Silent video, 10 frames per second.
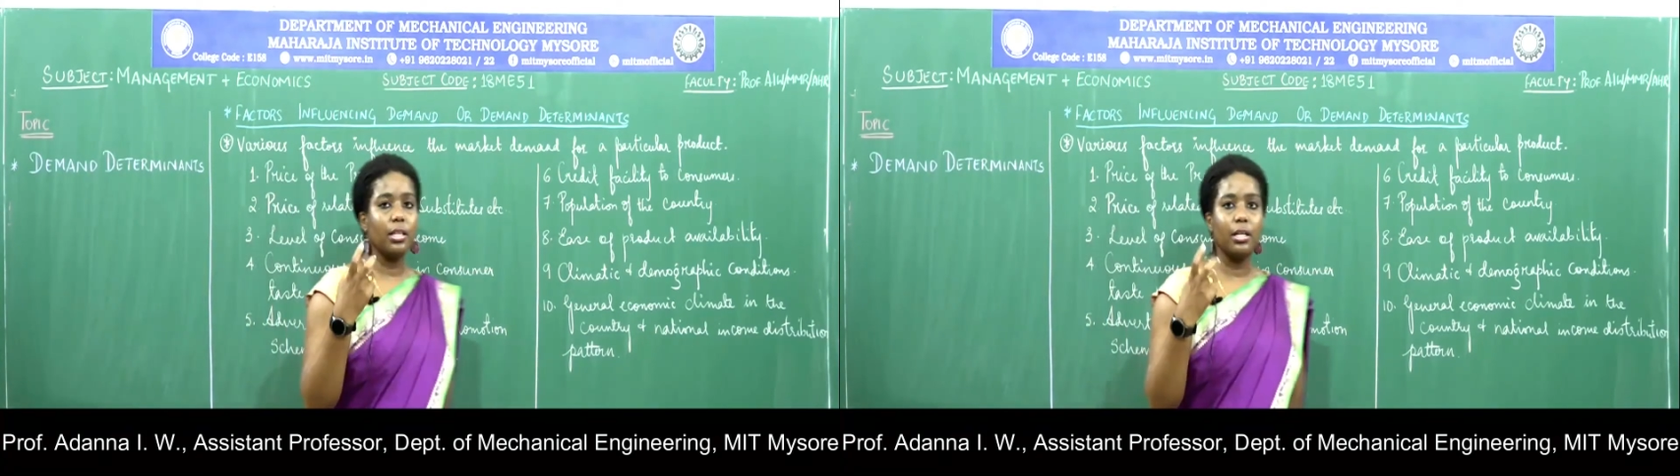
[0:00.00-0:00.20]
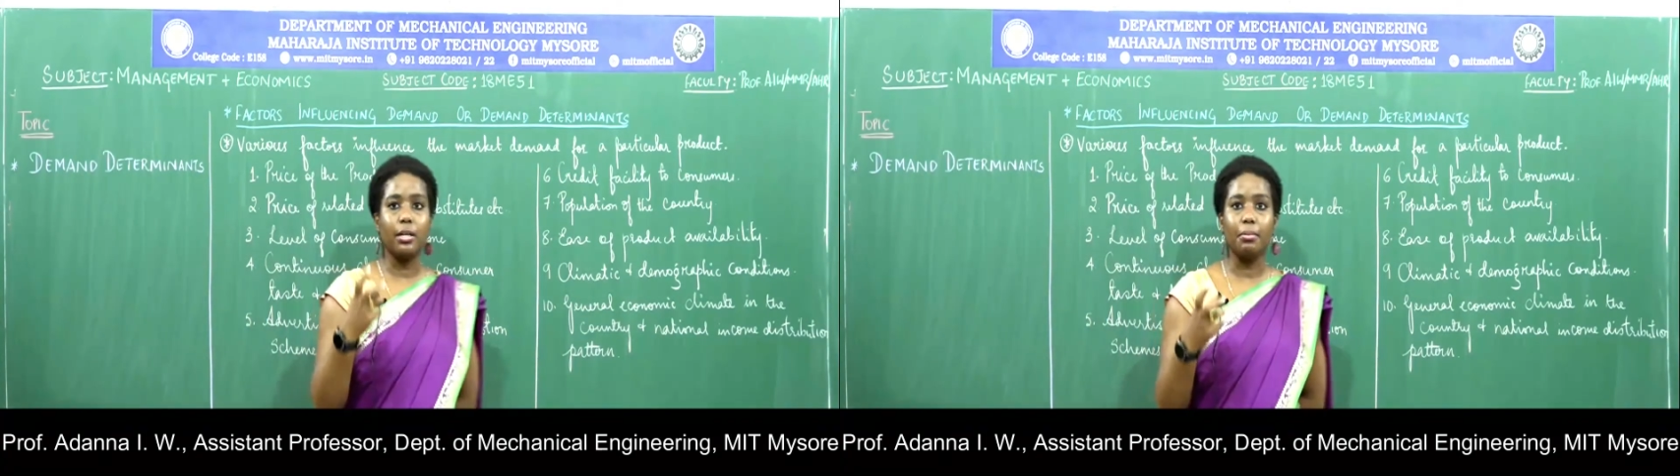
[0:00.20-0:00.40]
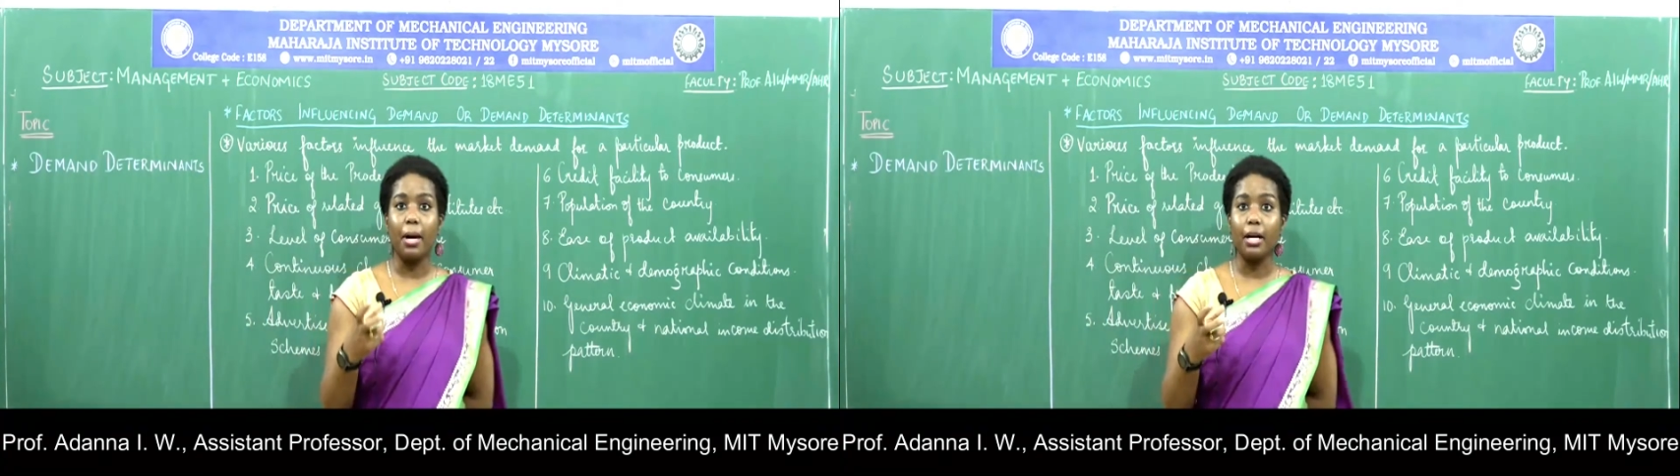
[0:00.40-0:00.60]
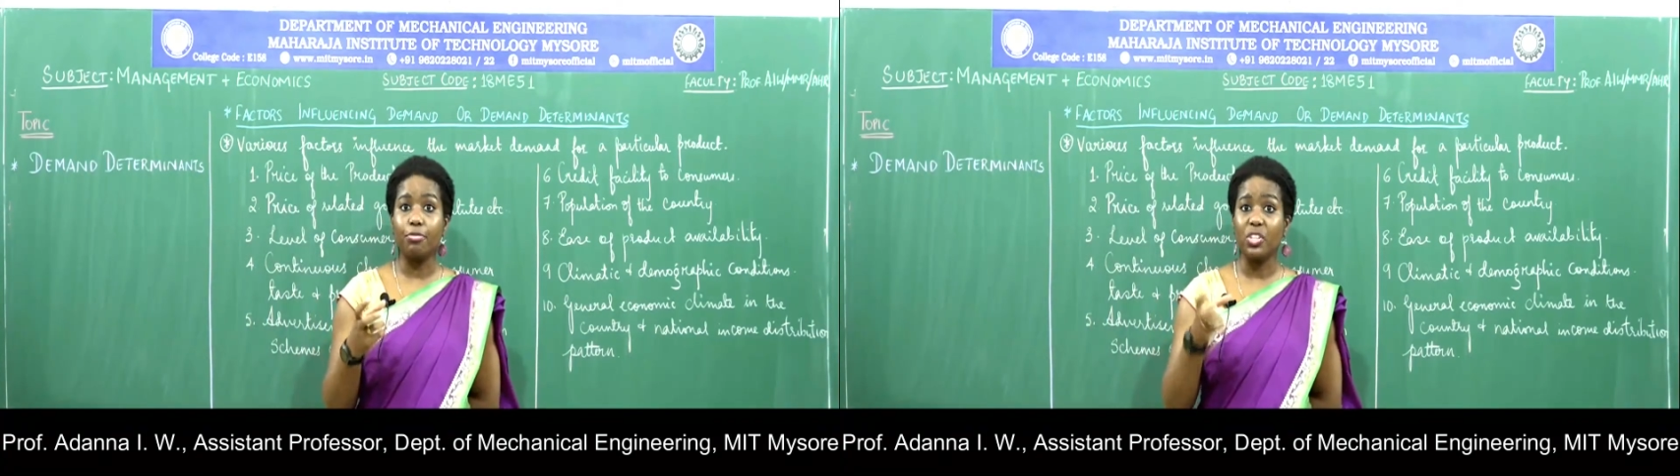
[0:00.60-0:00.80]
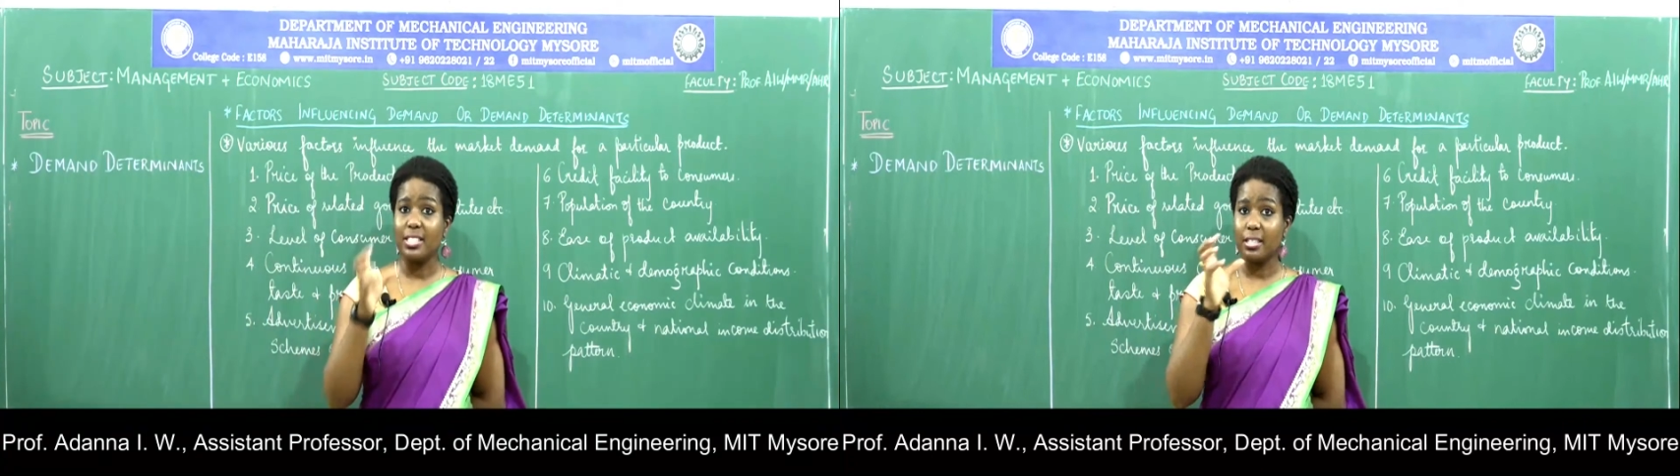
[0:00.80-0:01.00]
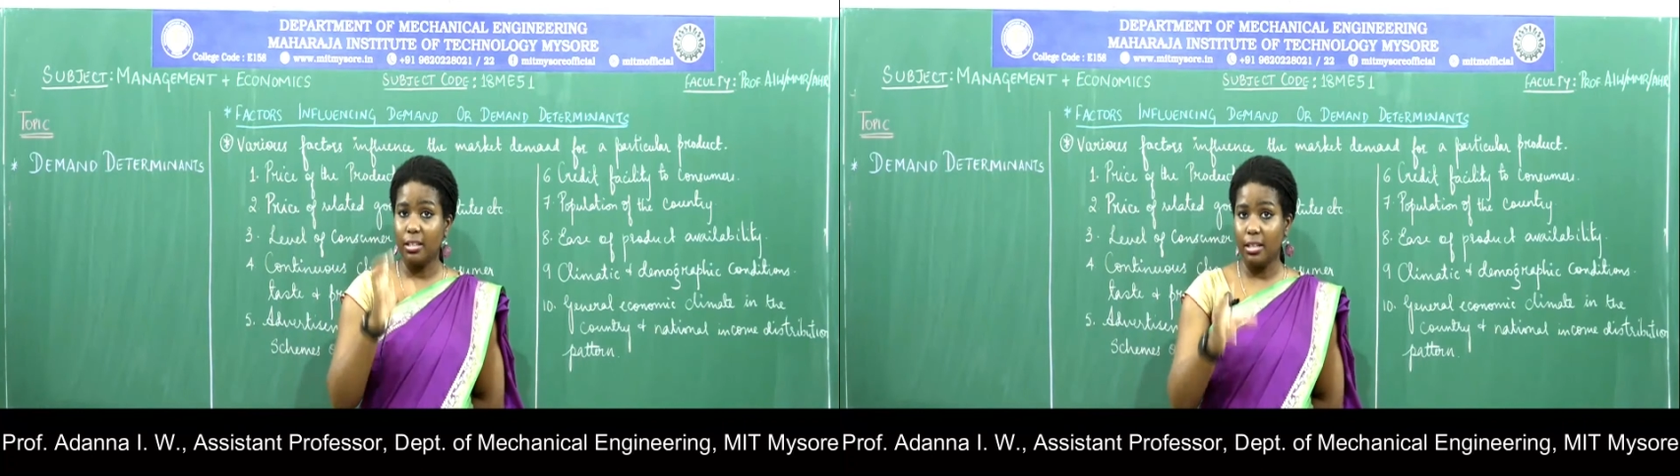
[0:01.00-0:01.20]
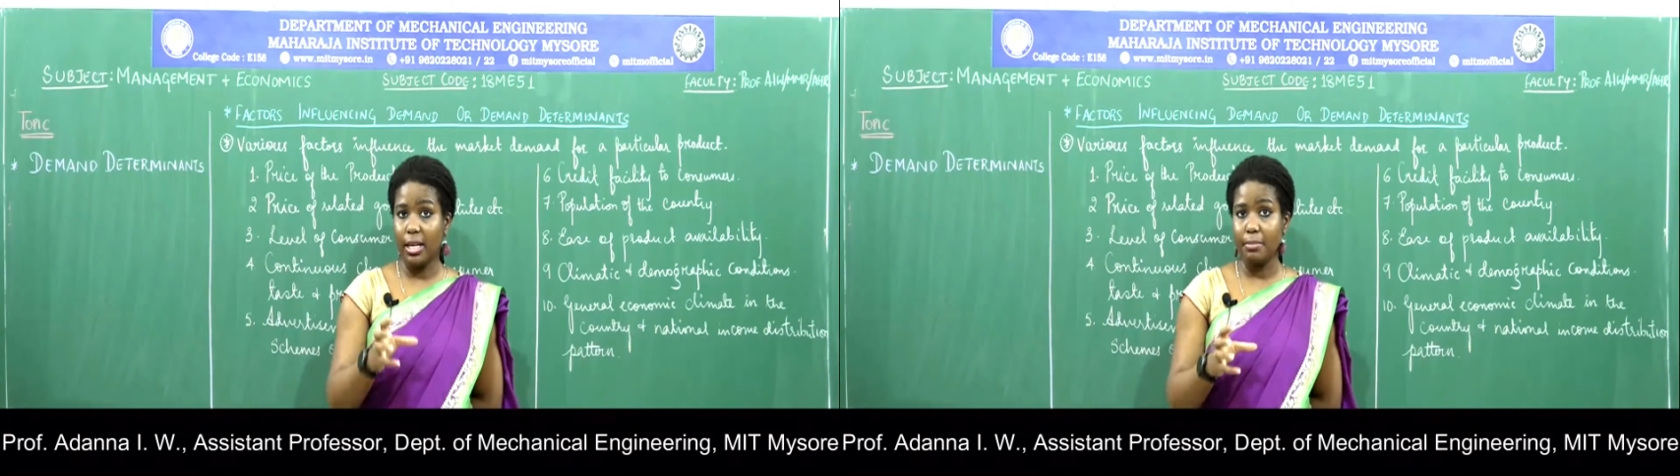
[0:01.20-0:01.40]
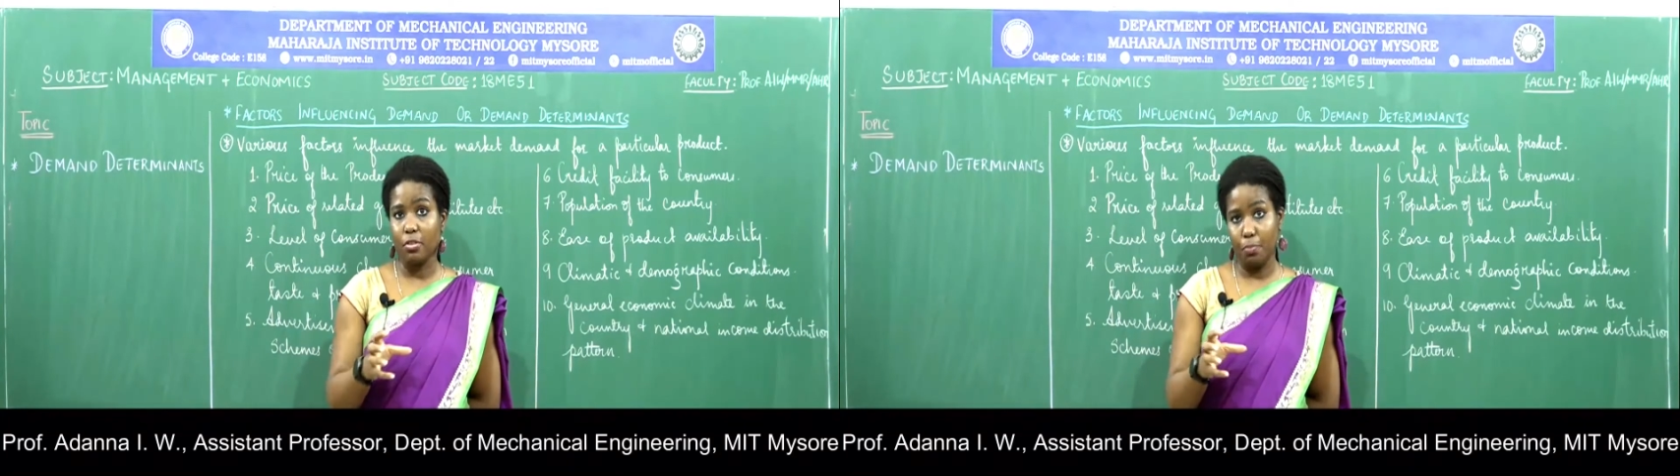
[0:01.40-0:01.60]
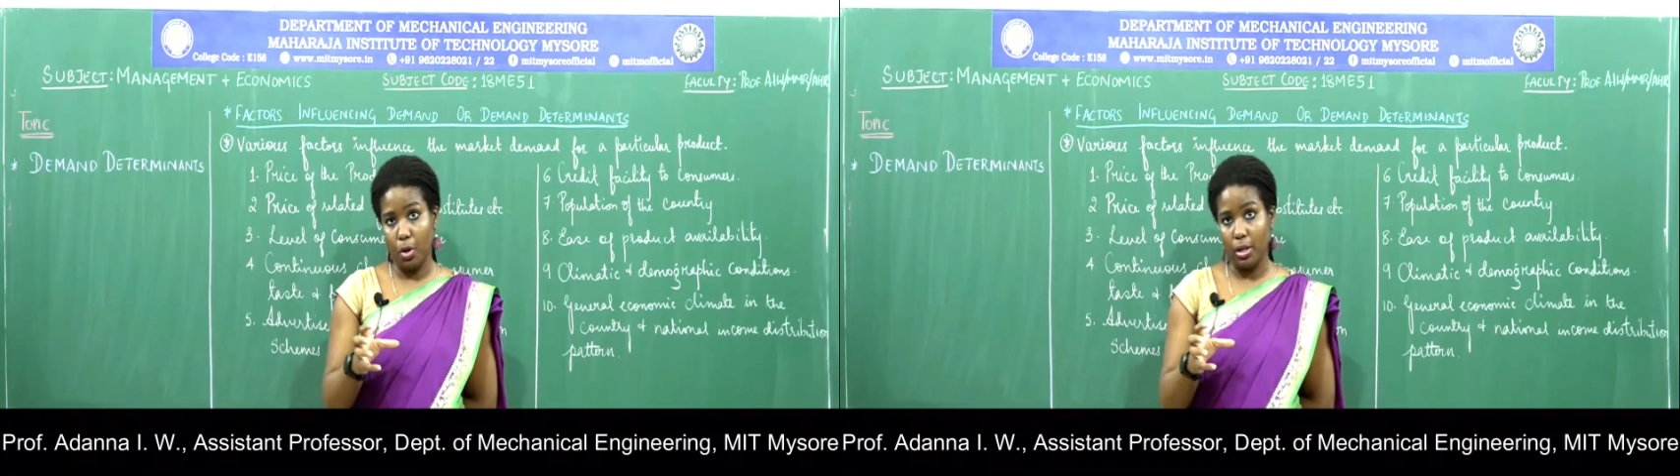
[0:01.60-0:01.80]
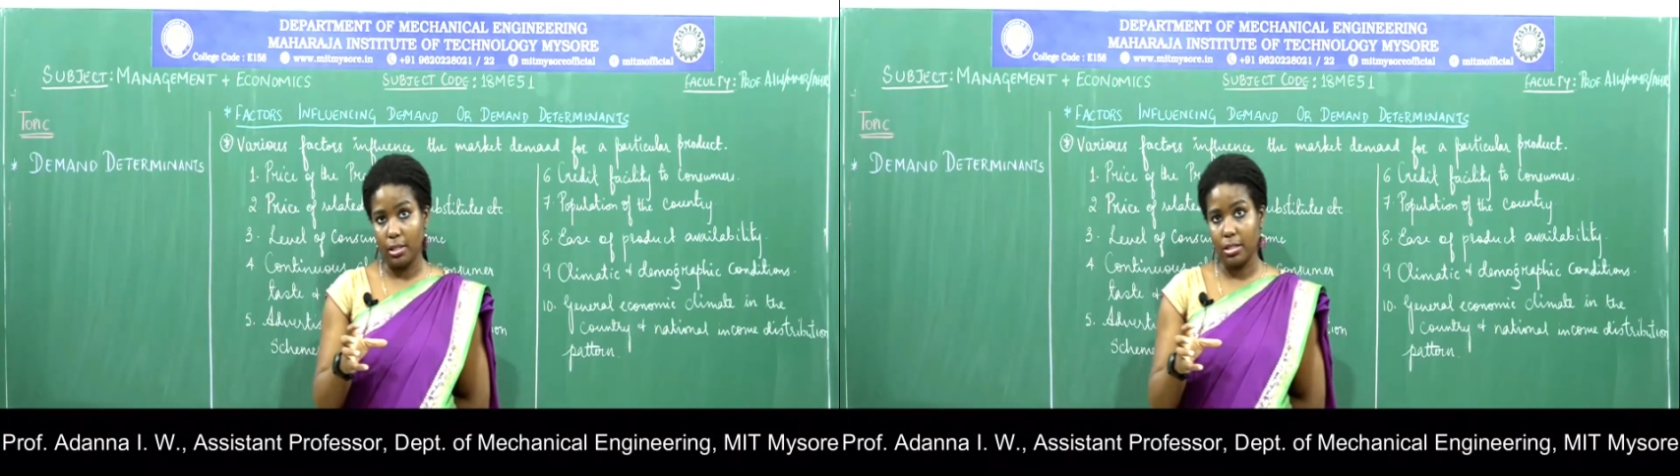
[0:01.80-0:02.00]
the demand for certain types of
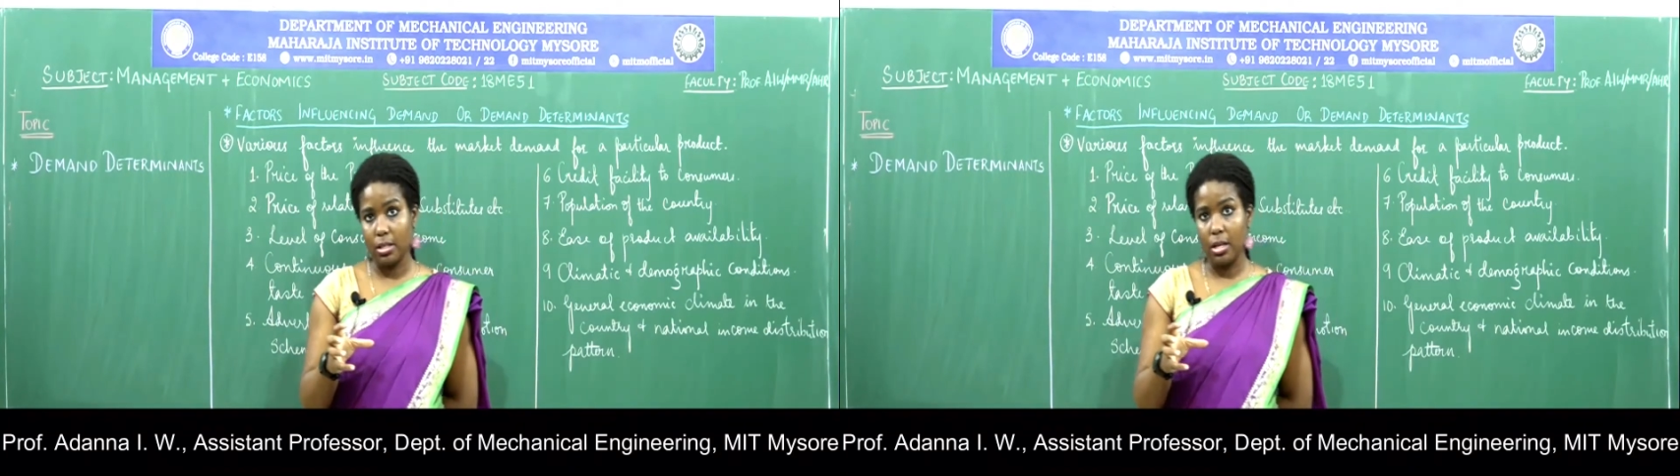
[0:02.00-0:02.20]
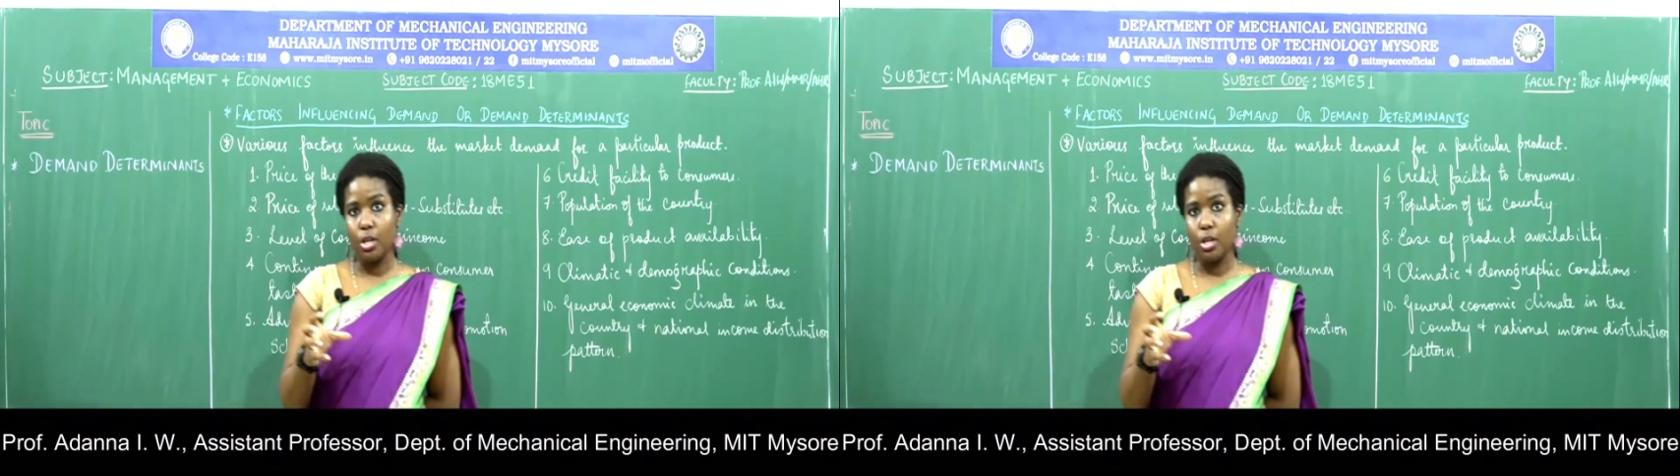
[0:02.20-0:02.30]
products.